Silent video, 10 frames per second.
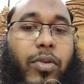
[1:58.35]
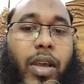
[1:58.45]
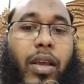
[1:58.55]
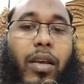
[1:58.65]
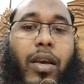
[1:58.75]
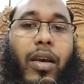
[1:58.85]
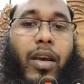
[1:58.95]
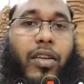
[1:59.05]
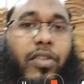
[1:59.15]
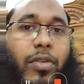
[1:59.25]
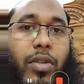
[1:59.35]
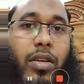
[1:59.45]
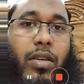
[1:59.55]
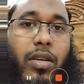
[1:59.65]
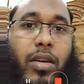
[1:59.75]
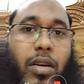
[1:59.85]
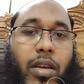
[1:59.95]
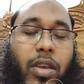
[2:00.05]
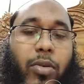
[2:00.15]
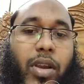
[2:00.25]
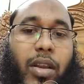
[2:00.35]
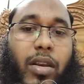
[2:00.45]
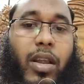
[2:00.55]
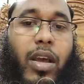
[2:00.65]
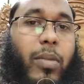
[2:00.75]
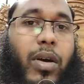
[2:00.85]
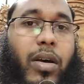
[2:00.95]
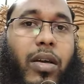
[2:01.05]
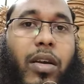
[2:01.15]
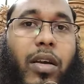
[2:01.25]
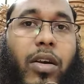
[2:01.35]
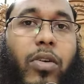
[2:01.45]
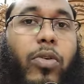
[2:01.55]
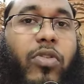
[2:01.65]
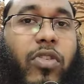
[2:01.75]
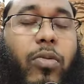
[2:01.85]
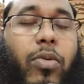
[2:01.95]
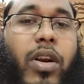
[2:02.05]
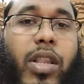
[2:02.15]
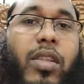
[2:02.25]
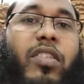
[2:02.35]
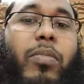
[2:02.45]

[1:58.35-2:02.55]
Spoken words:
so that you can have a good reward in this month, and